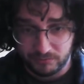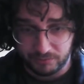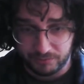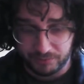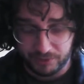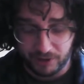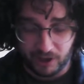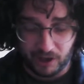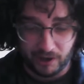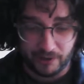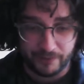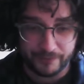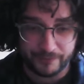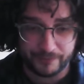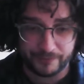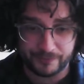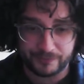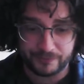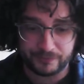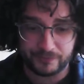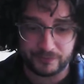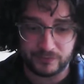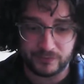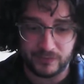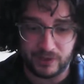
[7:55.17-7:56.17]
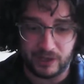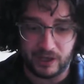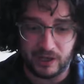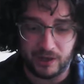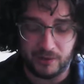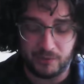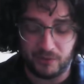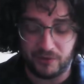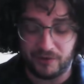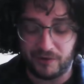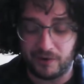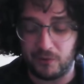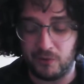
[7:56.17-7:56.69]
But
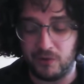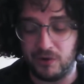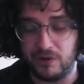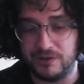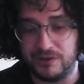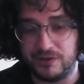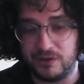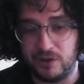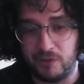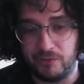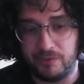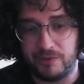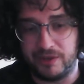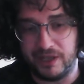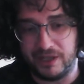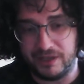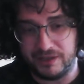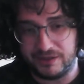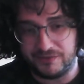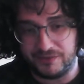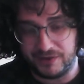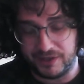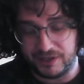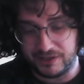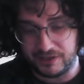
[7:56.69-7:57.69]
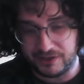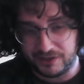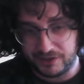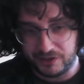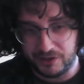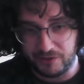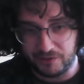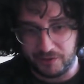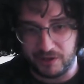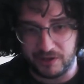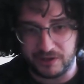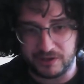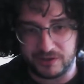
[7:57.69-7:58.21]
um, without wanting to complicate things
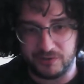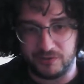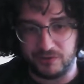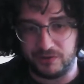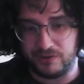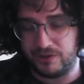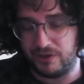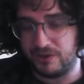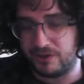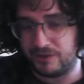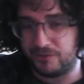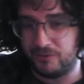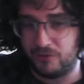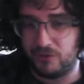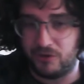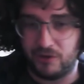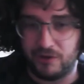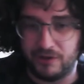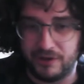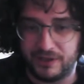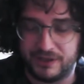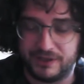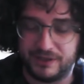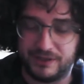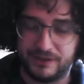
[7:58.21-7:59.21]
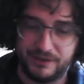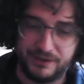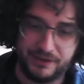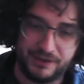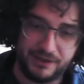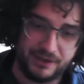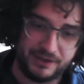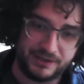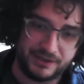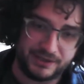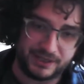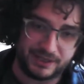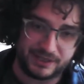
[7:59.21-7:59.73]
too much, we'll touch more on this in
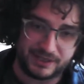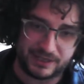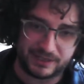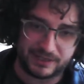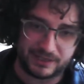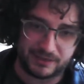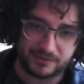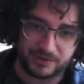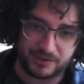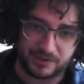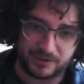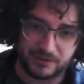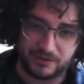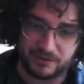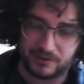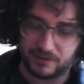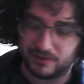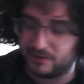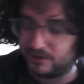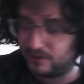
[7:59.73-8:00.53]
the CSS episode.